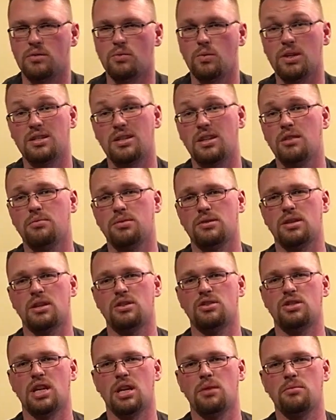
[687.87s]
whiskey
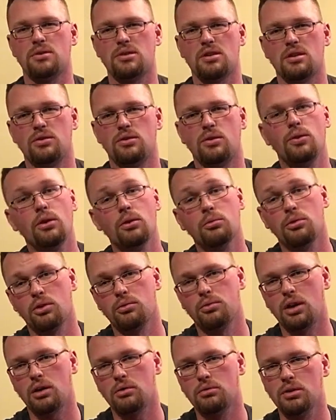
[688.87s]
besides Jameson and
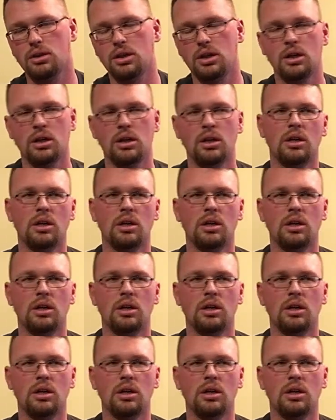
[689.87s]
Tullamore, probably,